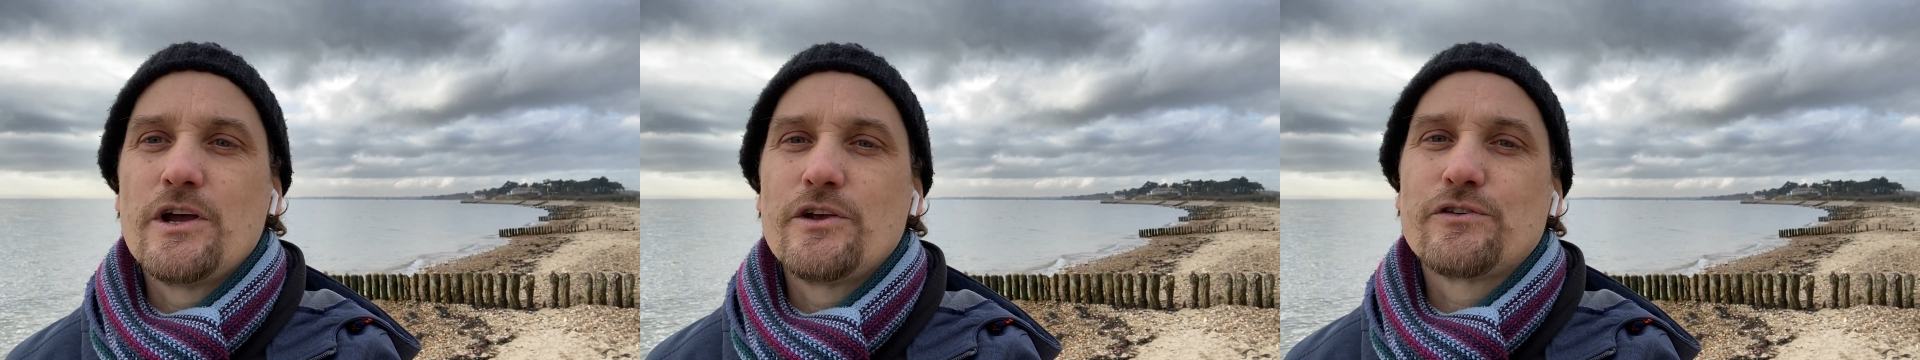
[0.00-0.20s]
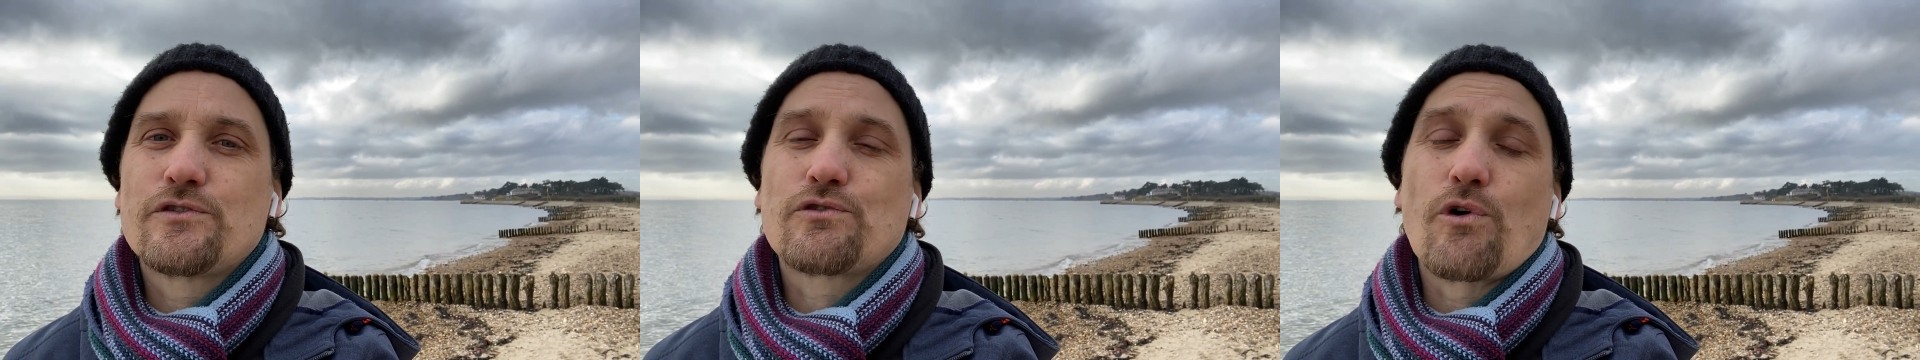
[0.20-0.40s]

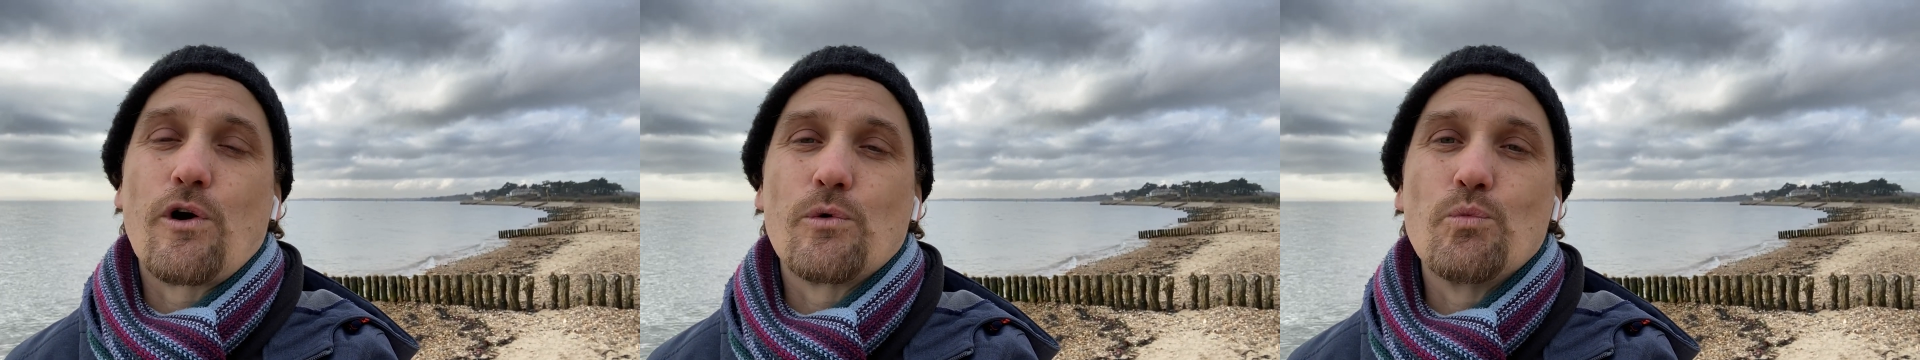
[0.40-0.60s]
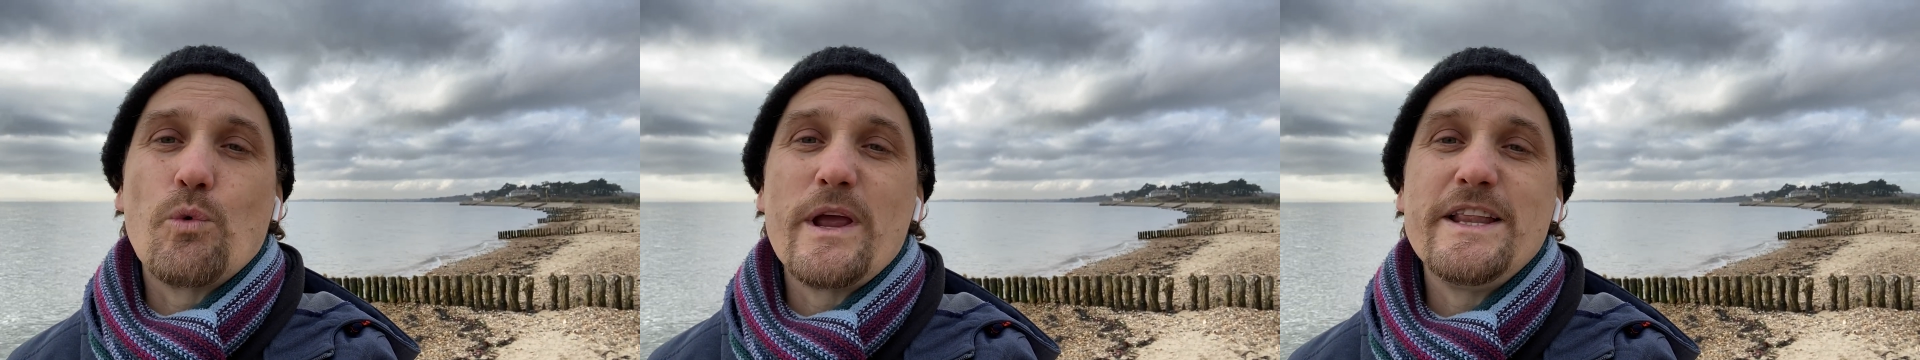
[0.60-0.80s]

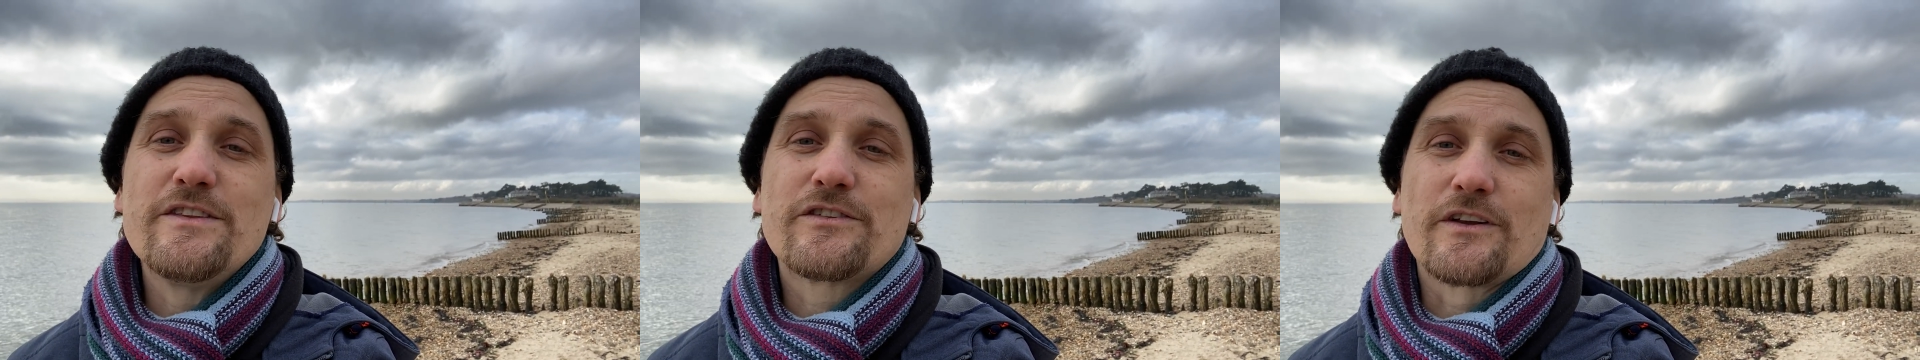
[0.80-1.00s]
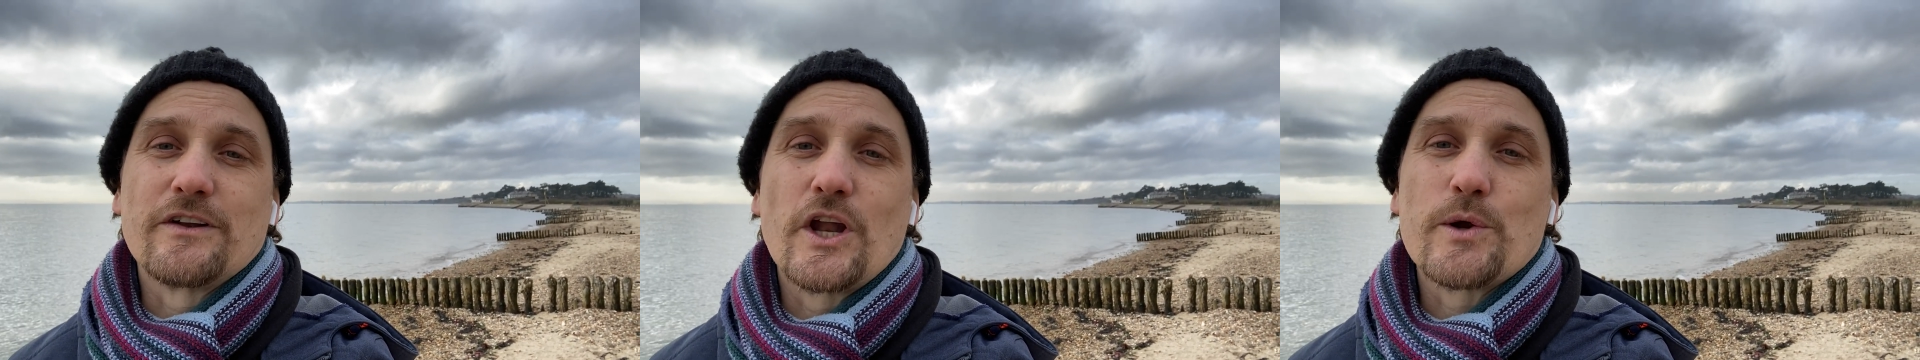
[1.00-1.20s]
strong
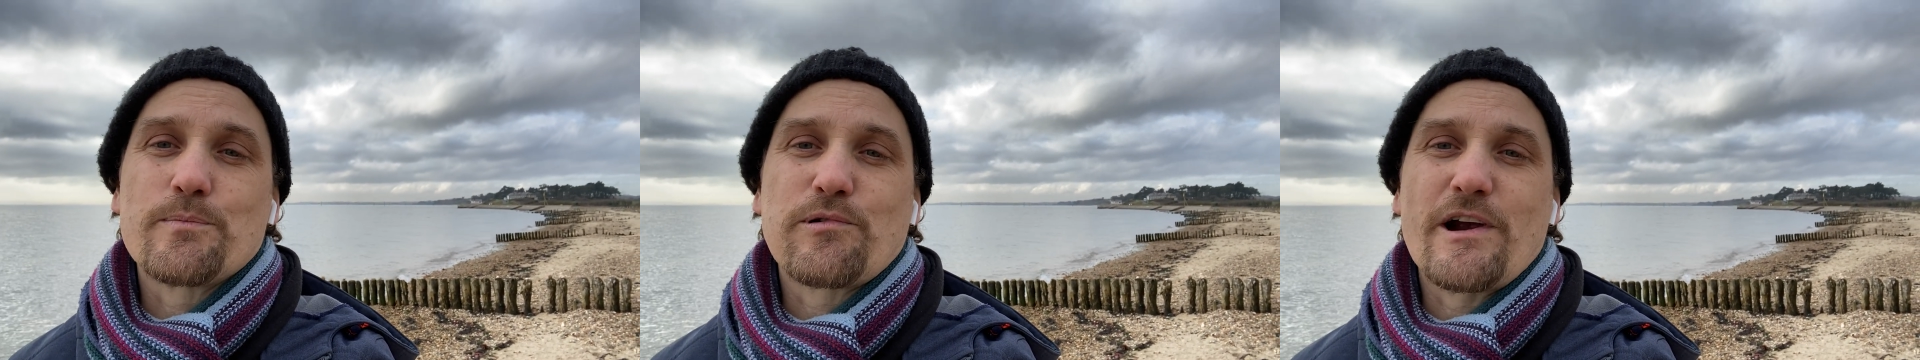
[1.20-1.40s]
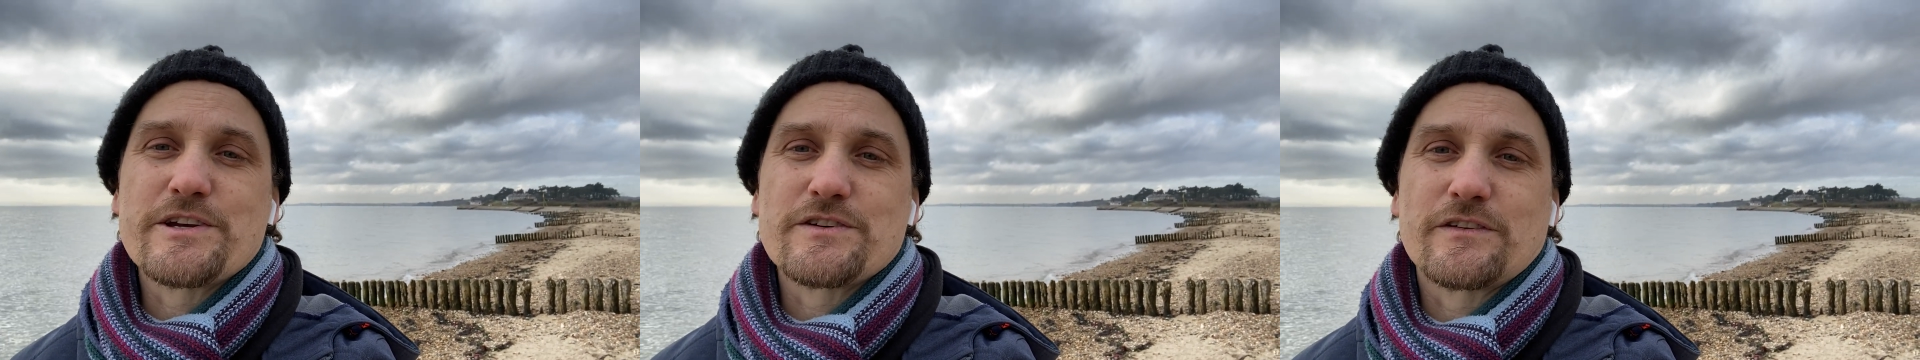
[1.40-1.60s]
winds and low
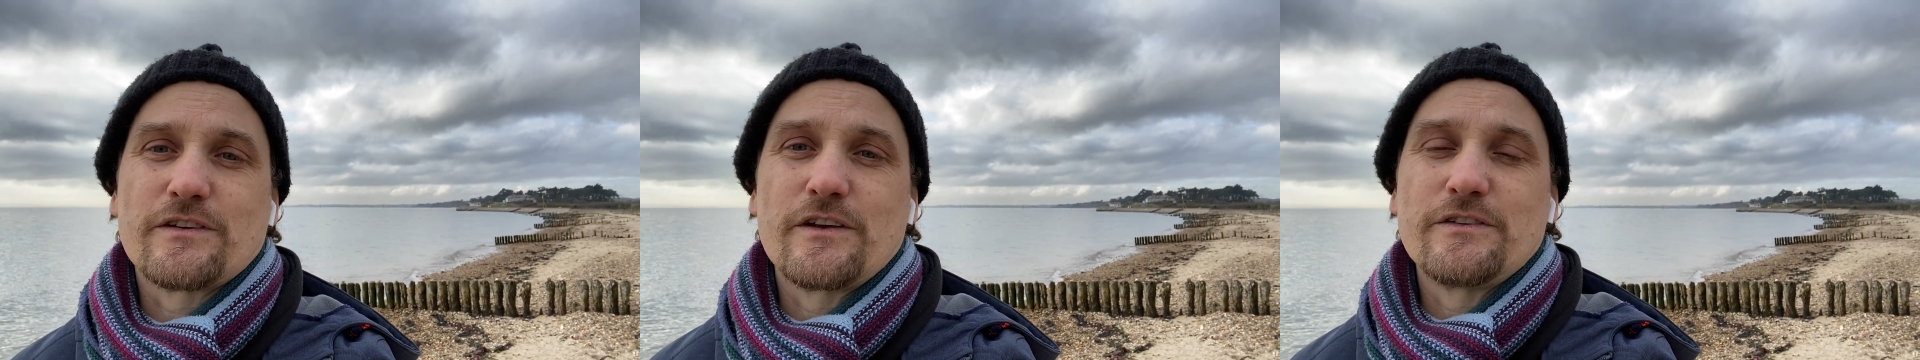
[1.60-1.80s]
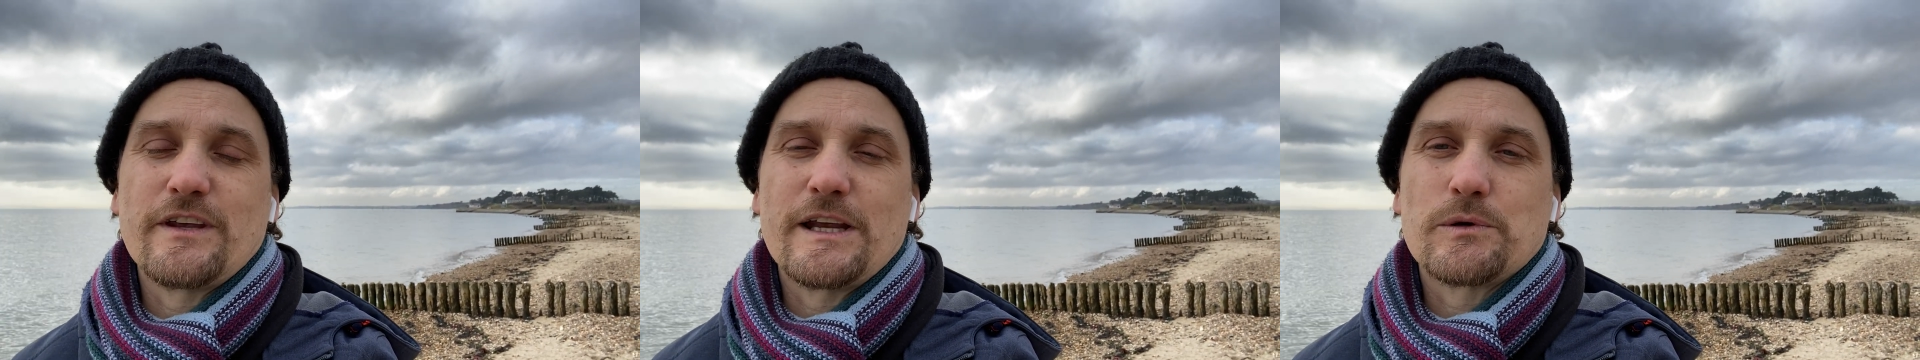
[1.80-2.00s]
pressure
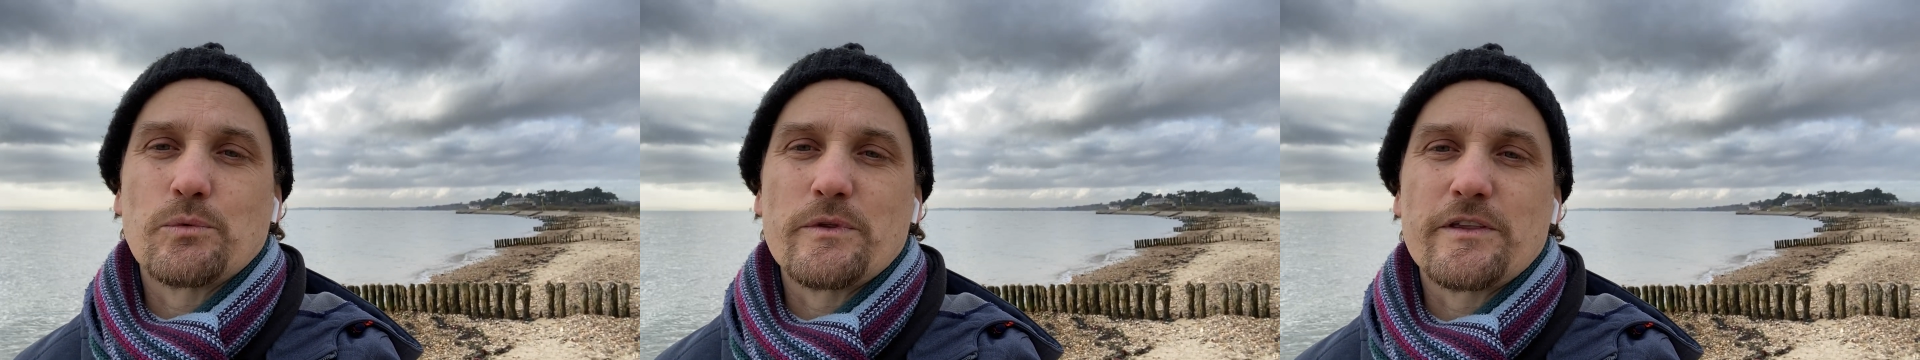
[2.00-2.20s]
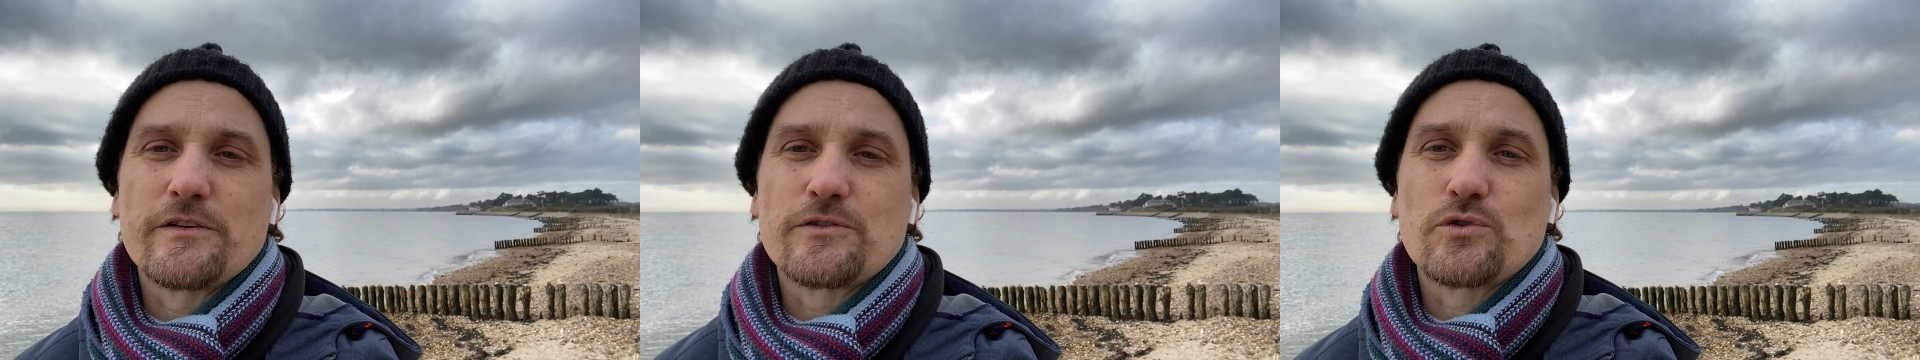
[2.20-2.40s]
associated
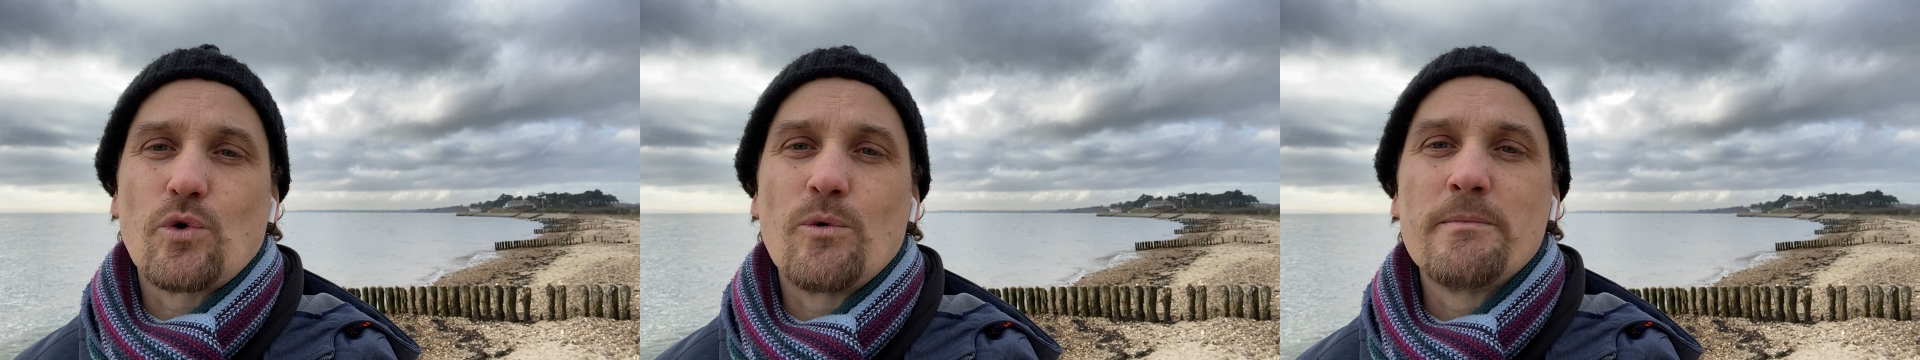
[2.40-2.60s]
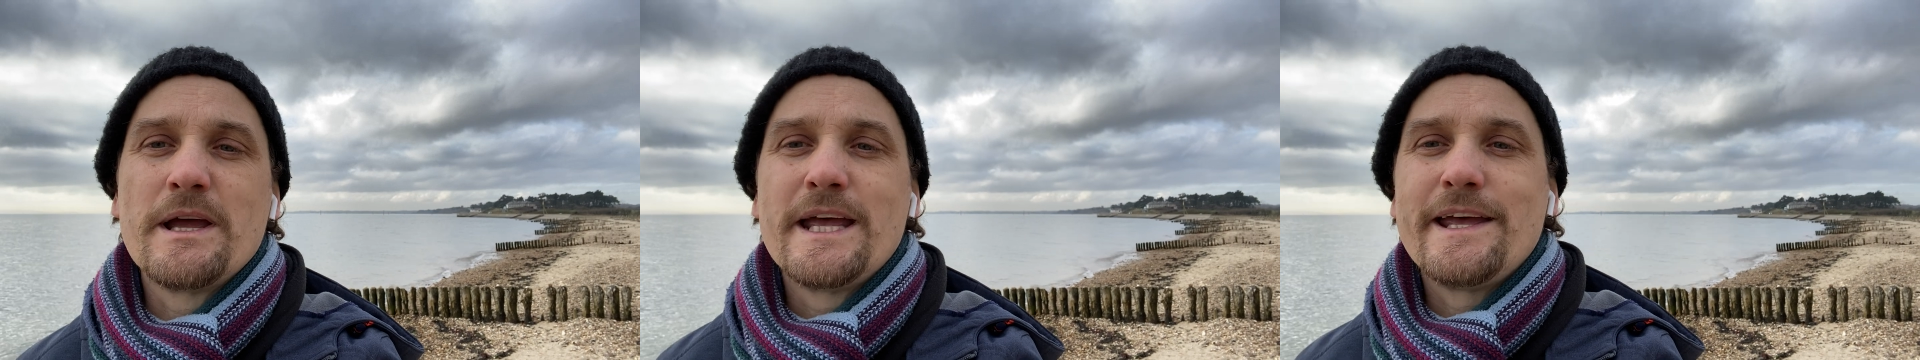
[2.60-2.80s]
with the
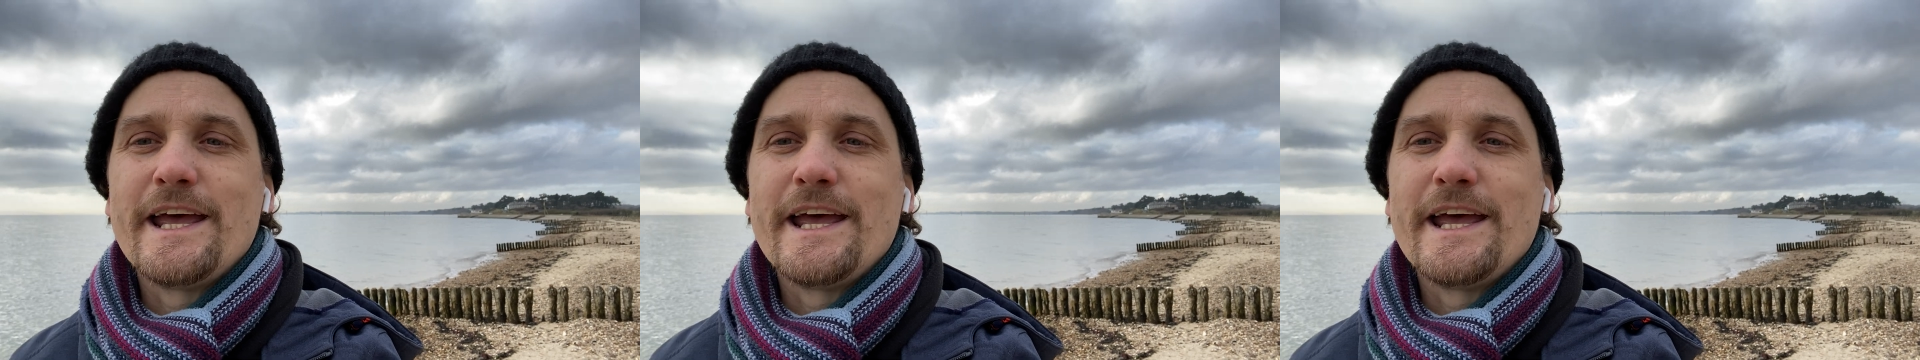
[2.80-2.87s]
storm,